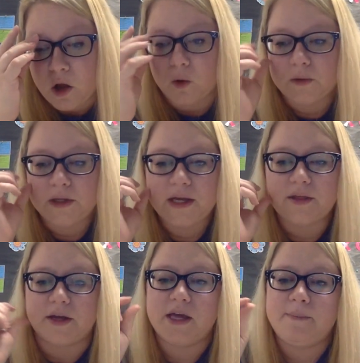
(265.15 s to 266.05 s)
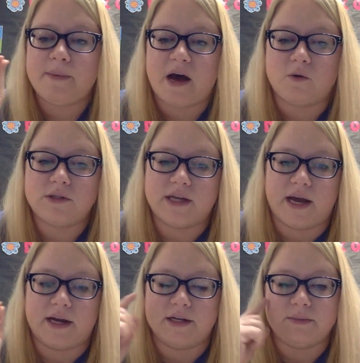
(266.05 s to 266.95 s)
Only the keep out
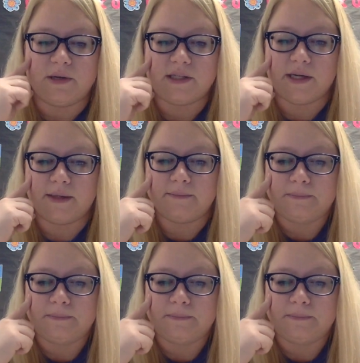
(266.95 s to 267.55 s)
sign is missing.